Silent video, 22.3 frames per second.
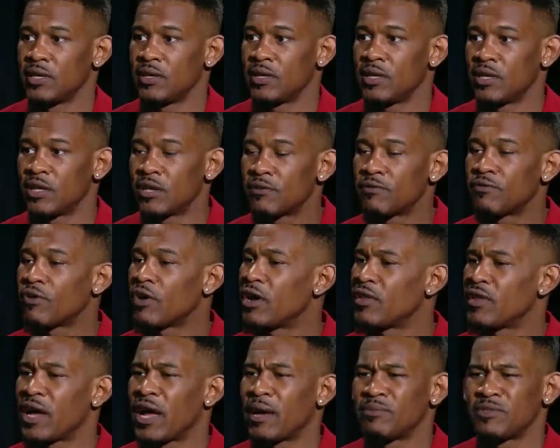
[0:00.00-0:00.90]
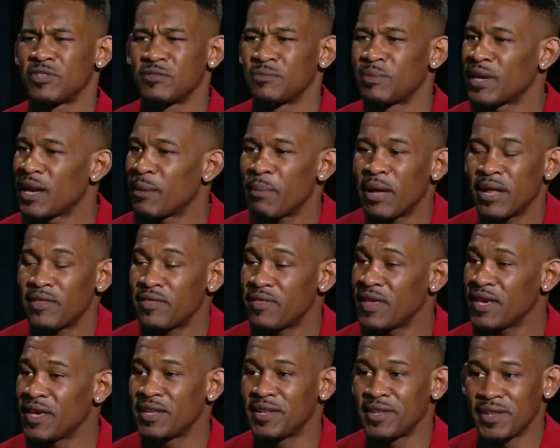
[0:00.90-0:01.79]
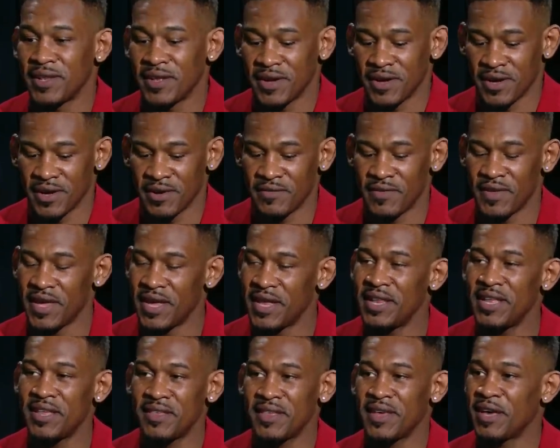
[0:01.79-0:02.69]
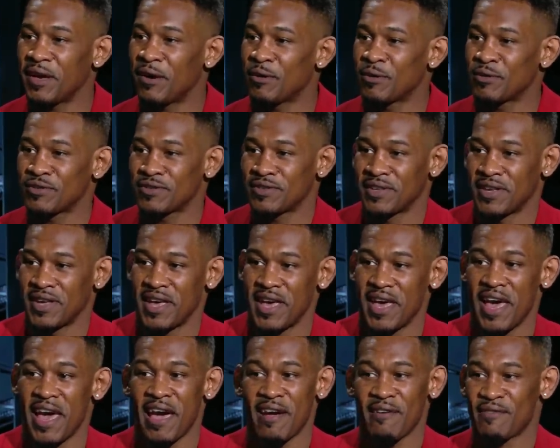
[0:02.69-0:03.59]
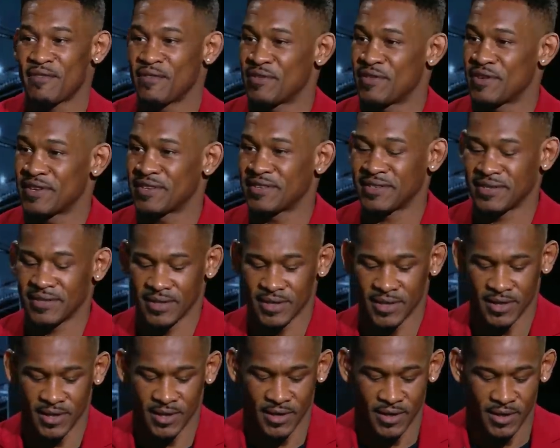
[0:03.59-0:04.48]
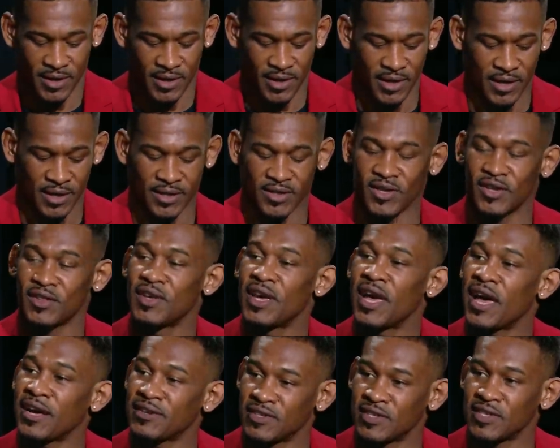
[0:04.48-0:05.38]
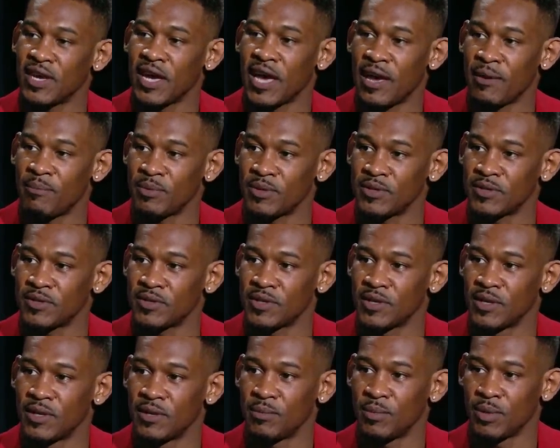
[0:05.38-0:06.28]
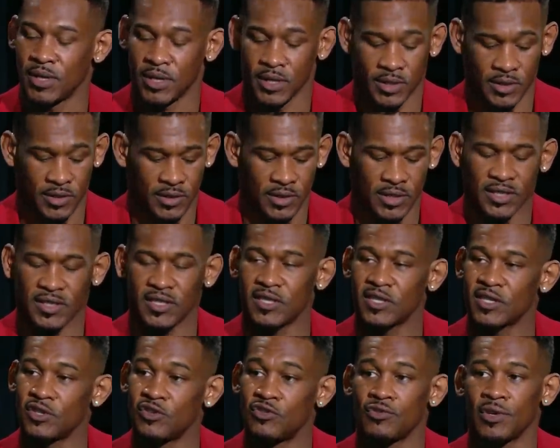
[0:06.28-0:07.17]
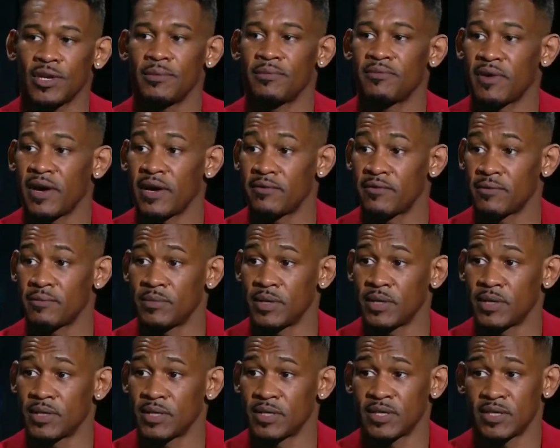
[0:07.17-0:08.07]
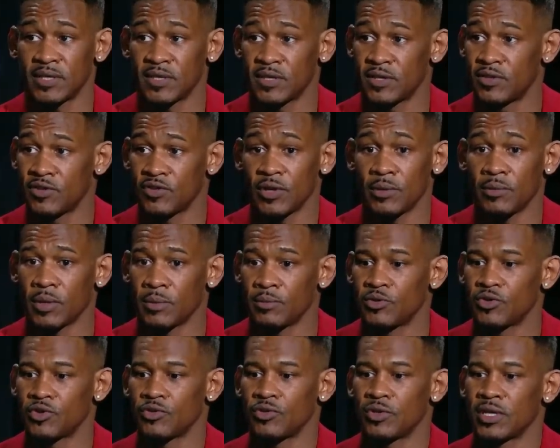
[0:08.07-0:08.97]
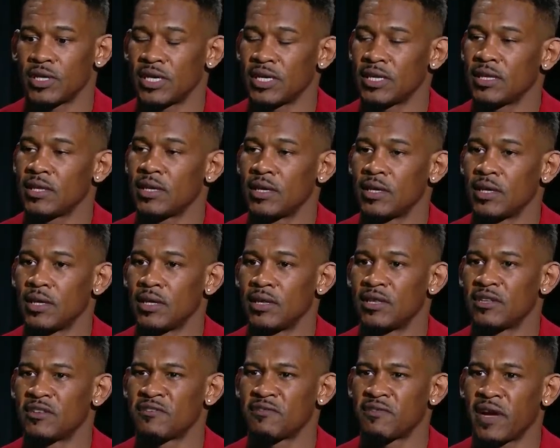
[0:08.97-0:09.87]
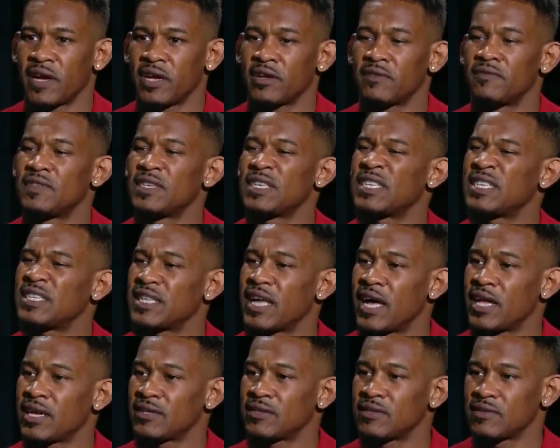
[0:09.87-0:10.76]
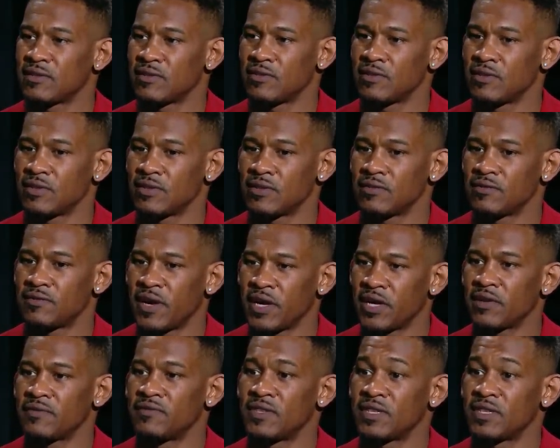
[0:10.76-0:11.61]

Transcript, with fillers: Look for other options, but I'm not thinking of anything else after this until it actually happens. Because this is a dream fight for me. This is a dream come true to get this fight of this status, the fight of